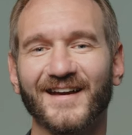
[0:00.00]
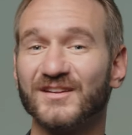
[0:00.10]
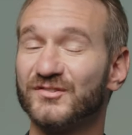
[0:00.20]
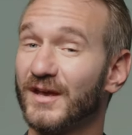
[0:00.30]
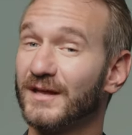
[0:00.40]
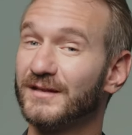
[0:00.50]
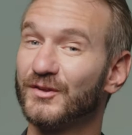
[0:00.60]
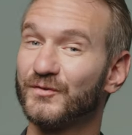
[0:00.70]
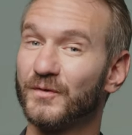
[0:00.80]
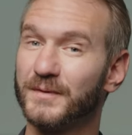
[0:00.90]
And 10
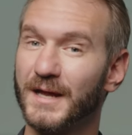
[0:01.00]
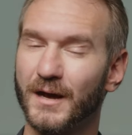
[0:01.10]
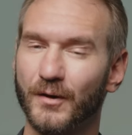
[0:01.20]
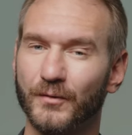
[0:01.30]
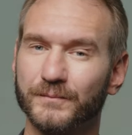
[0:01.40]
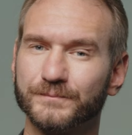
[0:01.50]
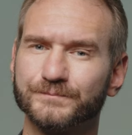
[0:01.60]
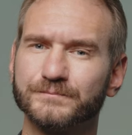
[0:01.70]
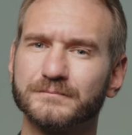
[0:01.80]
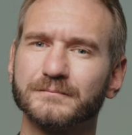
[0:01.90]
years from now,
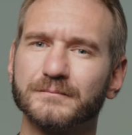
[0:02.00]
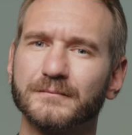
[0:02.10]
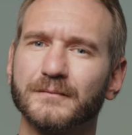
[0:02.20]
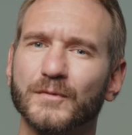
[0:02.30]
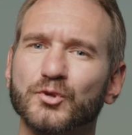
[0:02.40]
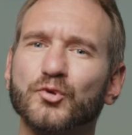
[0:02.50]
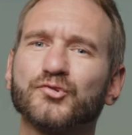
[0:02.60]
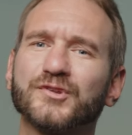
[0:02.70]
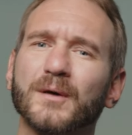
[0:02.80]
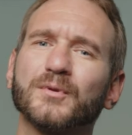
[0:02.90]
you
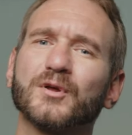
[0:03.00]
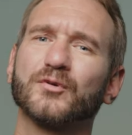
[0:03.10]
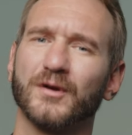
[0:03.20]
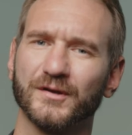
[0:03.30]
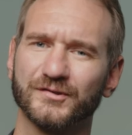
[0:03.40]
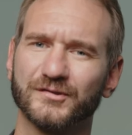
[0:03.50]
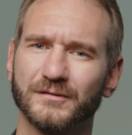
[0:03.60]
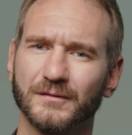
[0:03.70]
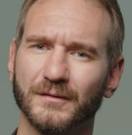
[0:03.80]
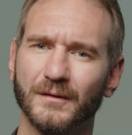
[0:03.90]
stumble
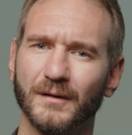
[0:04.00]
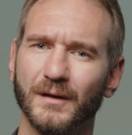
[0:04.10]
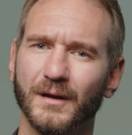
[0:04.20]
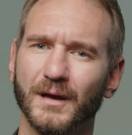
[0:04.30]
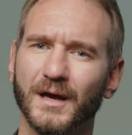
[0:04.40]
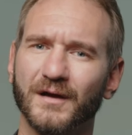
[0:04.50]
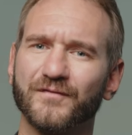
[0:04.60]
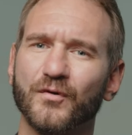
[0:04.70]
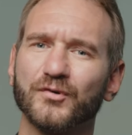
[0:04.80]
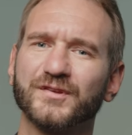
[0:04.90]
across a
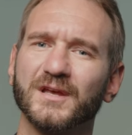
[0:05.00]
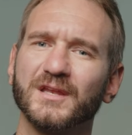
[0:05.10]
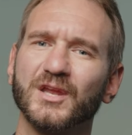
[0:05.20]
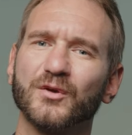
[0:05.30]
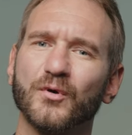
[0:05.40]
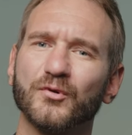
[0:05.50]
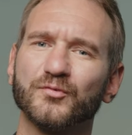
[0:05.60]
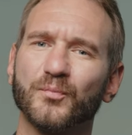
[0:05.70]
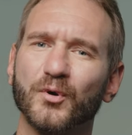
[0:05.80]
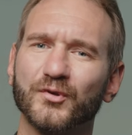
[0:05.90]
14 year
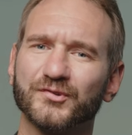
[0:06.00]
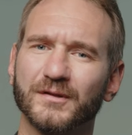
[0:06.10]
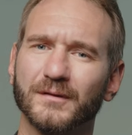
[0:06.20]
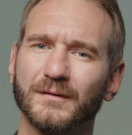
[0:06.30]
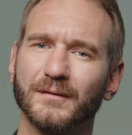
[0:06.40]
old person